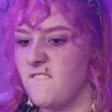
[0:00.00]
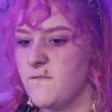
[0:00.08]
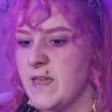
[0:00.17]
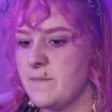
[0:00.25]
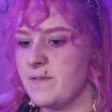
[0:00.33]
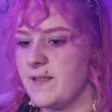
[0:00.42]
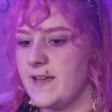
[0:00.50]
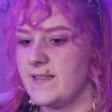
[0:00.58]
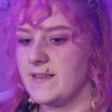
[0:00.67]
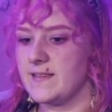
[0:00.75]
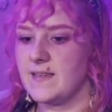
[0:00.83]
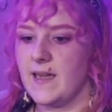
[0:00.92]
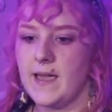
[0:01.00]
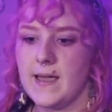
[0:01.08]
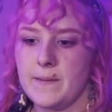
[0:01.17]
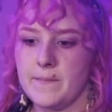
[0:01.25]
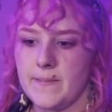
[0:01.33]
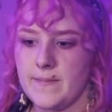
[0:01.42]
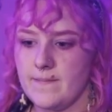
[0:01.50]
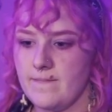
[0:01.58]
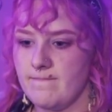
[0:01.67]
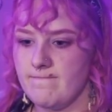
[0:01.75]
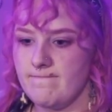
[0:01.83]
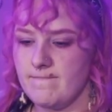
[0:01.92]
me play this game.
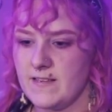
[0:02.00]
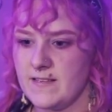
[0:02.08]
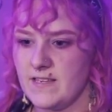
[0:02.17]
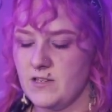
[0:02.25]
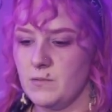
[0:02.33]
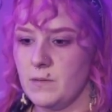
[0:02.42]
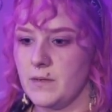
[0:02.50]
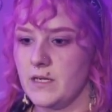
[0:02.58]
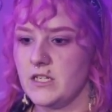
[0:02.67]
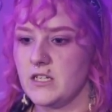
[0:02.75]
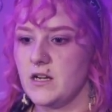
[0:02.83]
Excuse me, bitch.